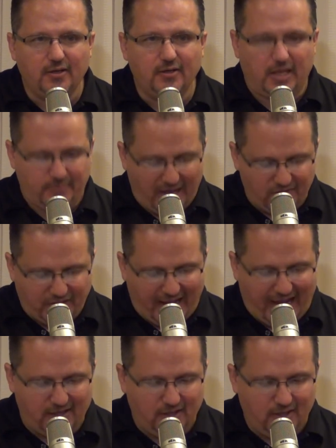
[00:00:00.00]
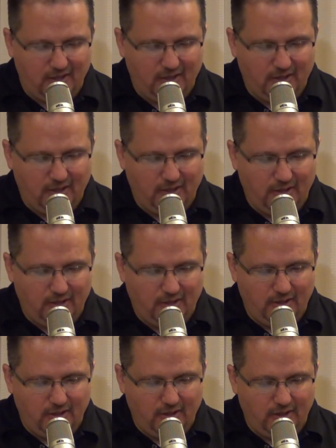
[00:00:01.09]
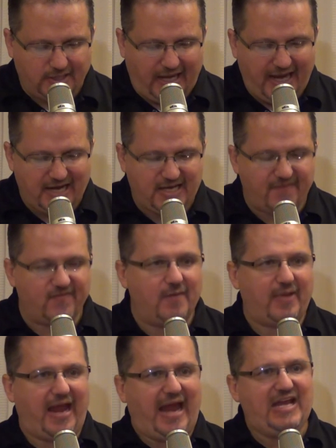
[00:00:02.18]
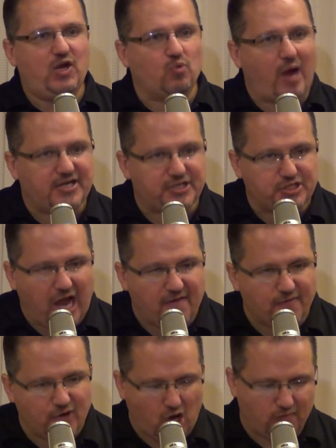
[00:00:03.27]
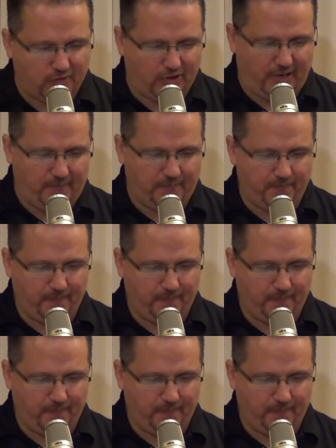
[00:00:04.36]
They meant that the king had given up any right to govern over them.